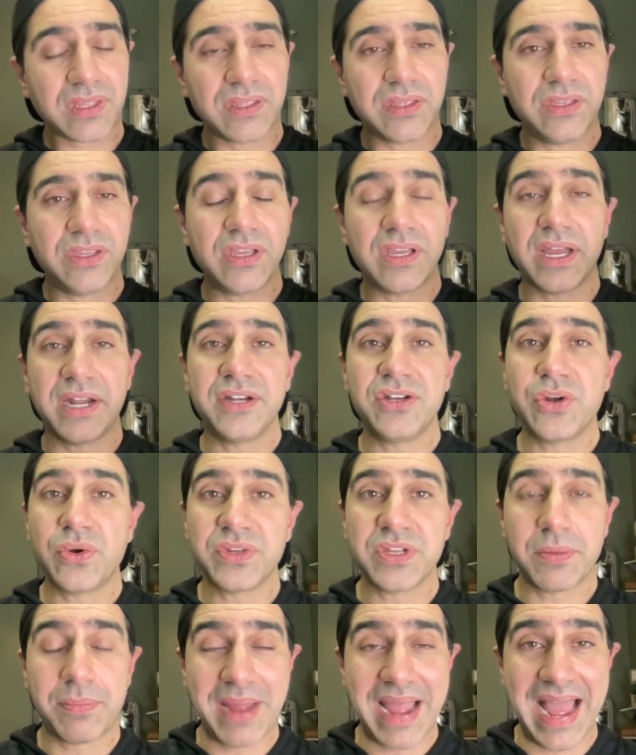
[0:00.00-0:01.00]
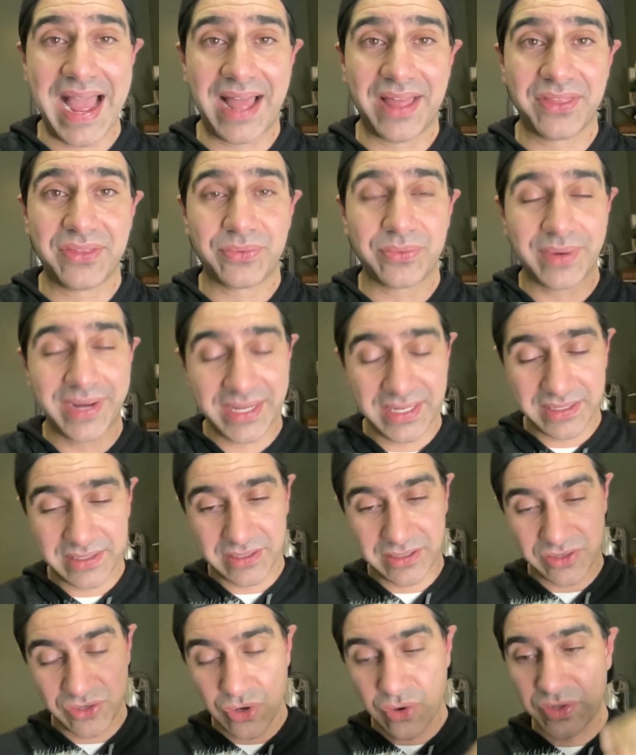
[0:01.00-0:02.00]
You got to know your path, right?
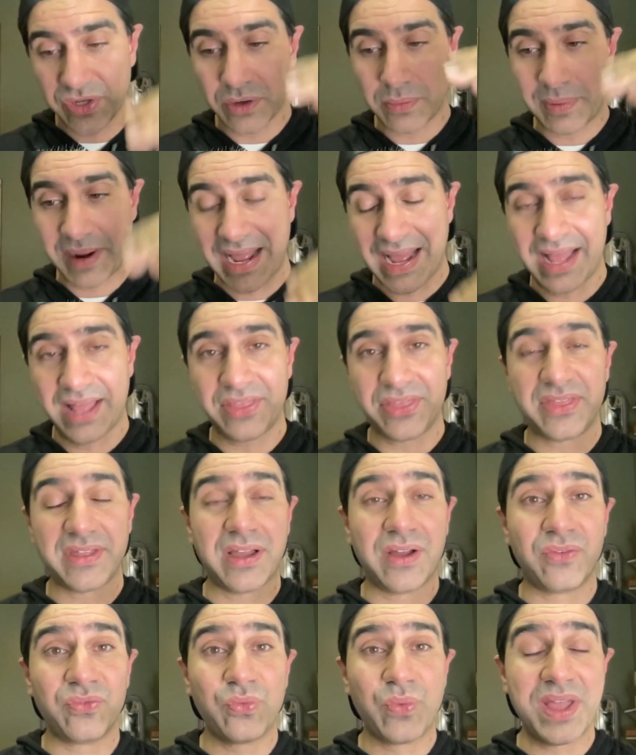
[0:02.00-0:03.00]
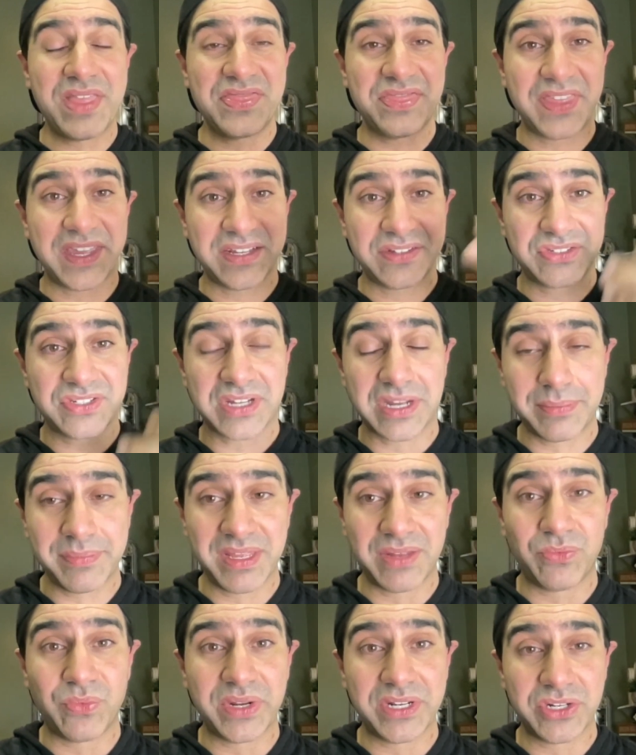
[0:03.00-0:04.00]
Know your path of when things come
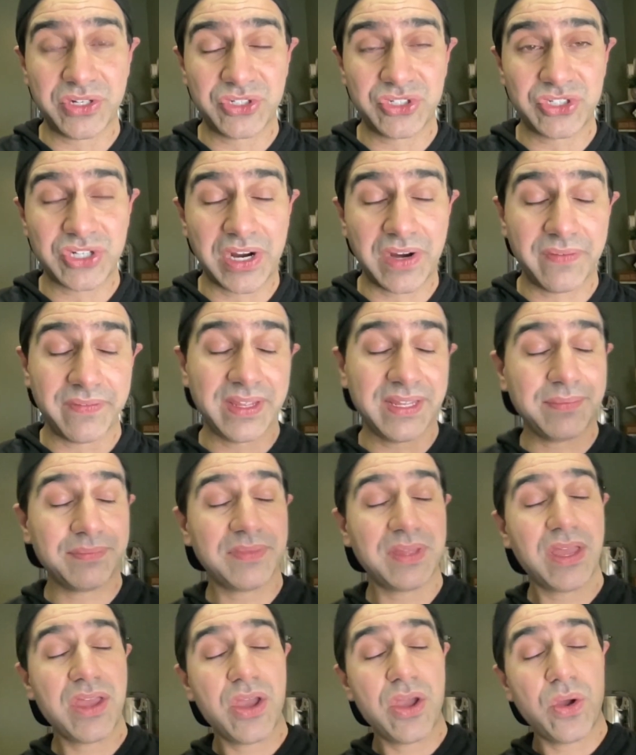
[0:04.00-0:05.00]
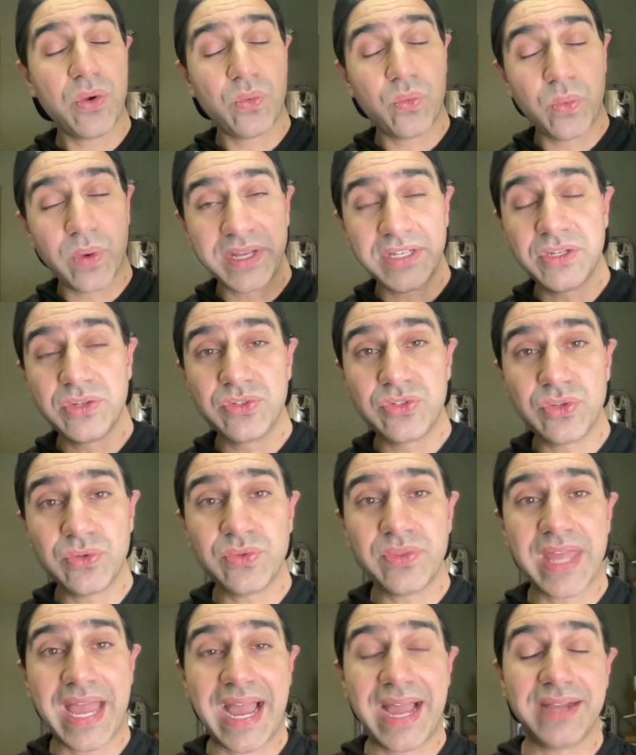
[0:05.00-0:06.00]
in when you're starving. When you do
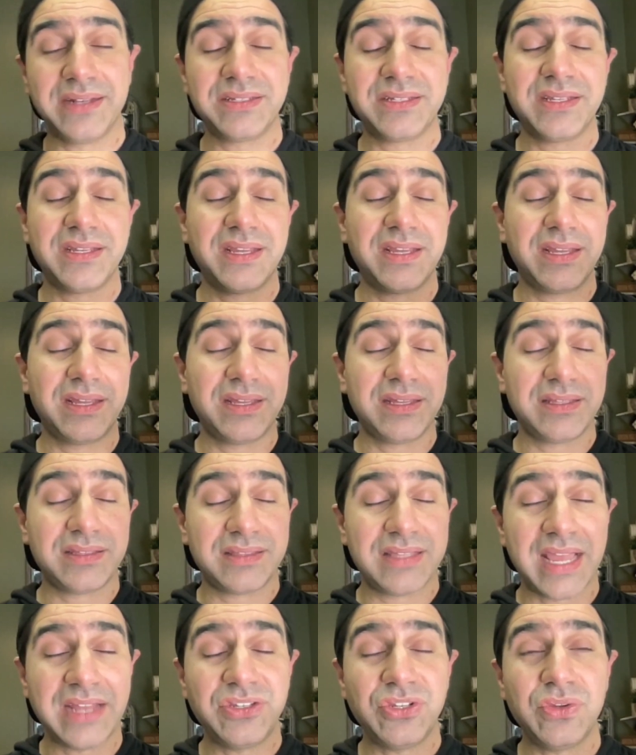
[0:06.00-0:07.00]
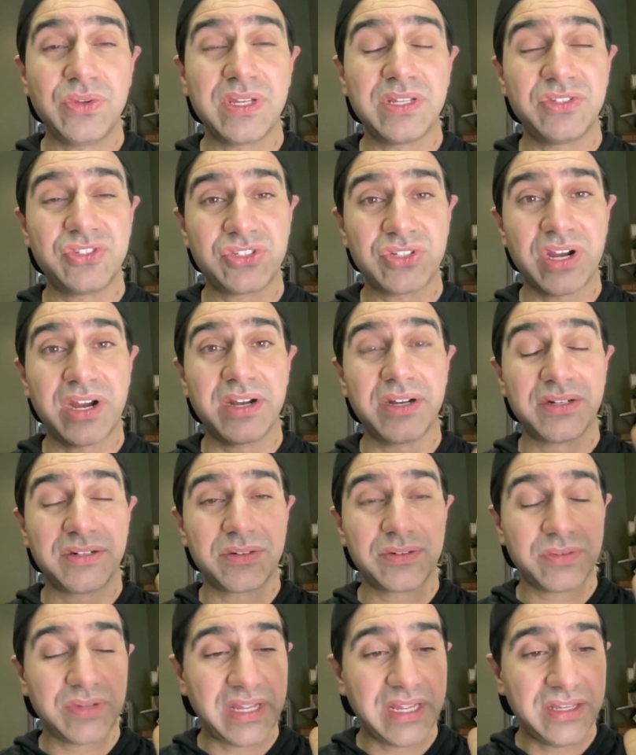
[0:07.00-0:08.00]
that, then you can start
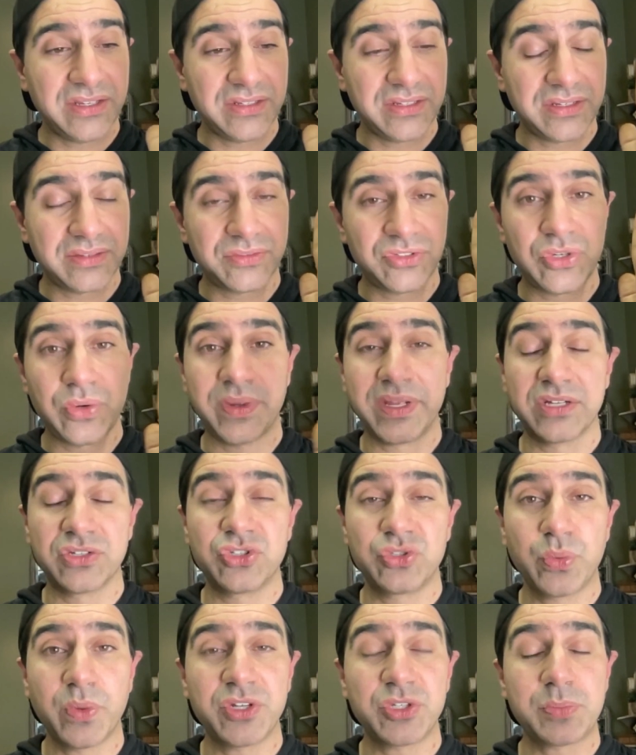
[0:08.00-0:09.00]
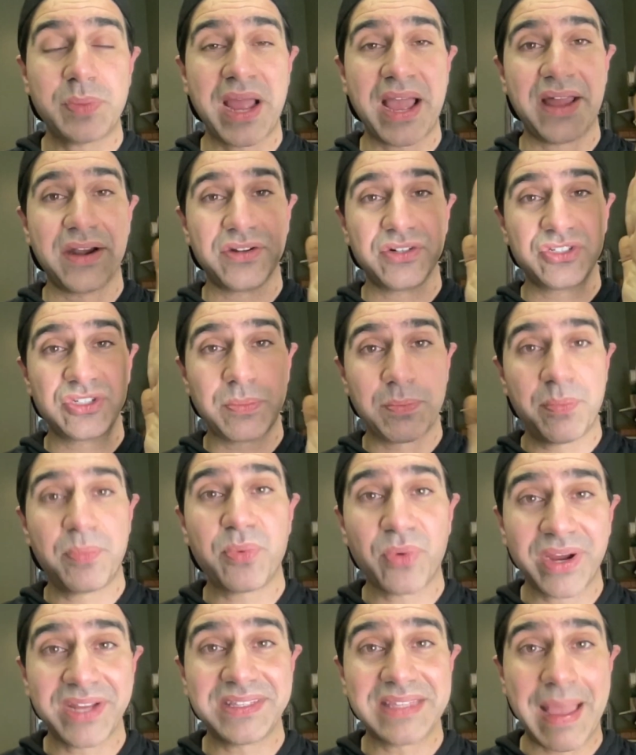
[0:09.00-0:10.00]
in doing a swish pattern to
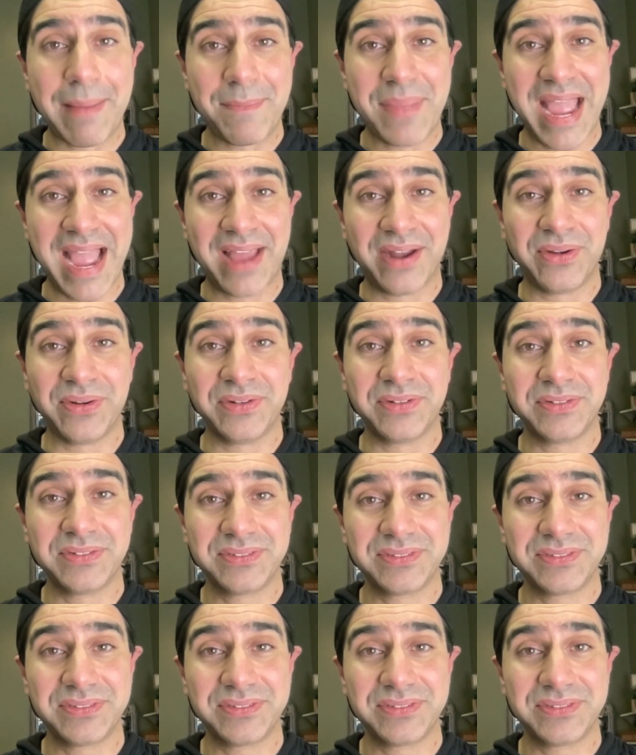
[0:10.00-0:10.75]
break that pattern.